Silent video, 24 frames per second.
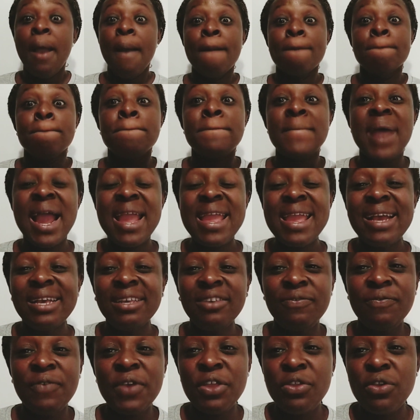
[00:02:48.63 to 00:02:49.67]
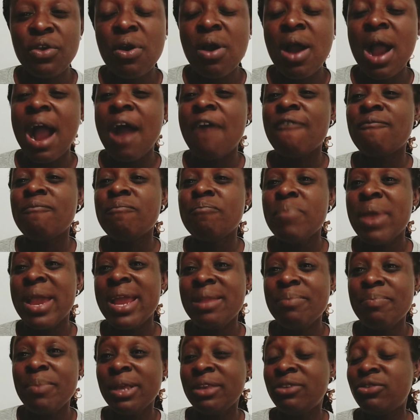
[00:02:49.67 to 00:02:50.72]
Maya's video have
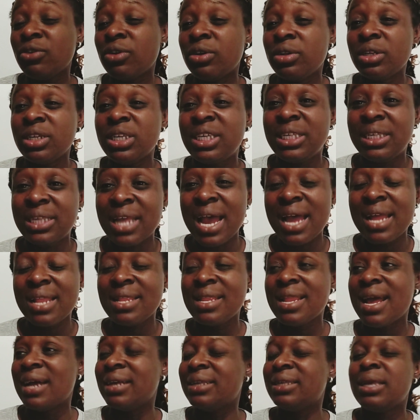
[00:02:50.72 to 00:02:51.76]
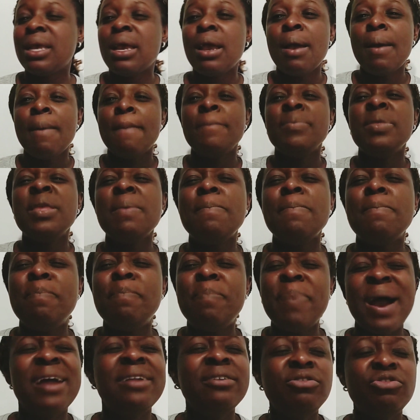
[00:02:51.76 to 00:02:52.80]
made me to understand that the
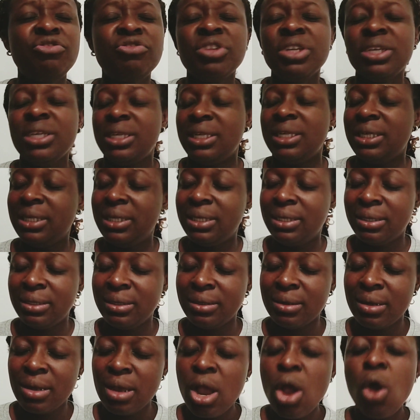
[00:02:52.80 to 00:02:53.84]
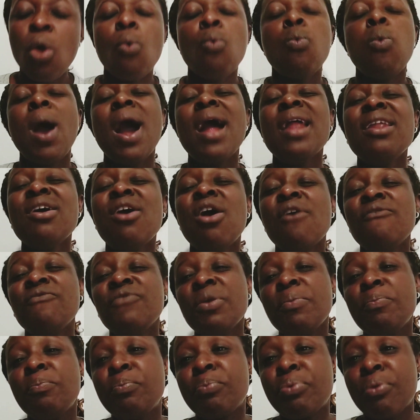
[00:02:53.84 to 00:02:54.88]
boundaries, one of
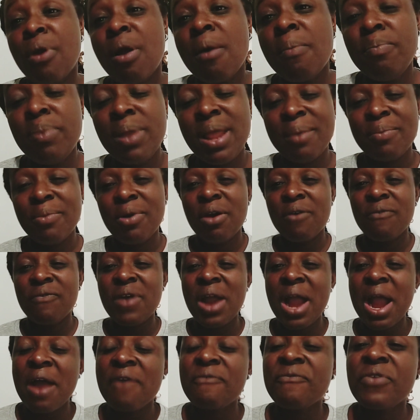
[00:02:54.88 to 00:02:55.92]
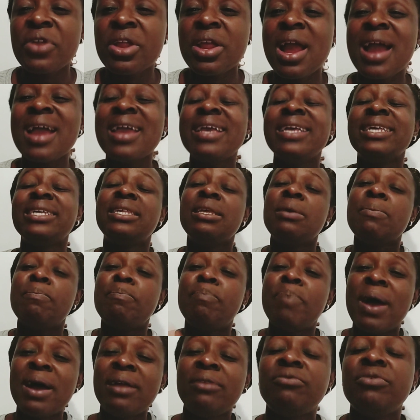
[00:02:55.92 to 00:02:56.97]
the problem of Africa is the
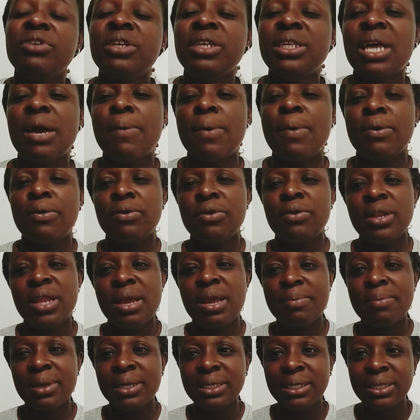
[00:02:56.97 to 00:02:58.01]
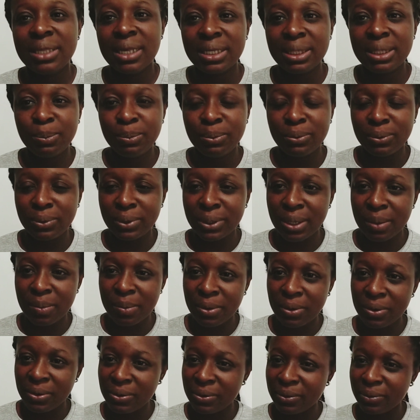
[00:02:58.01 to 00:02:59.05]
boundaries that our colonial masters put
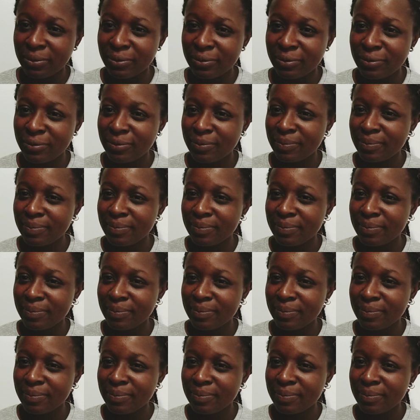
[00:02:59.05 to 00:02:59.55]
among us.